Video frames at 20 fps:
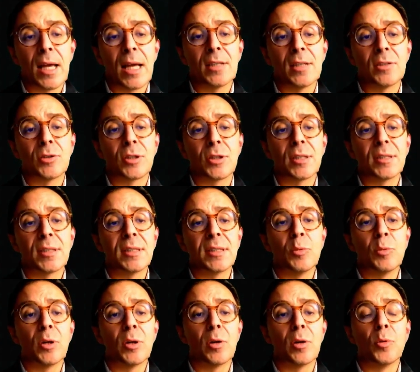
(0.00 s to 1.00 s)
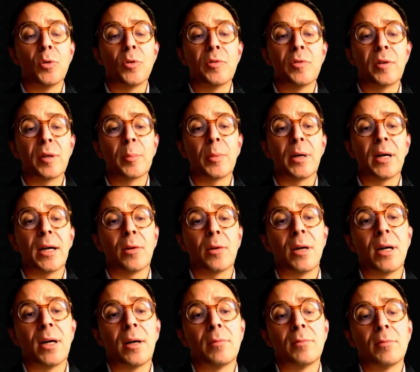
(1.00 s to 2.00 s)
As you can see, we're moving by
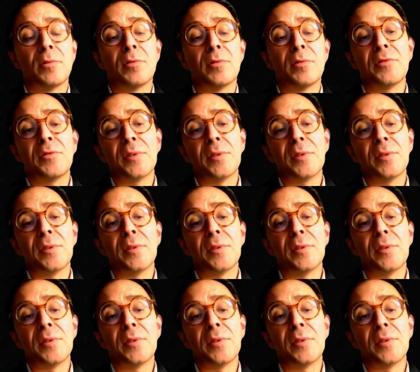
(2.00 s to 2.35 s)
around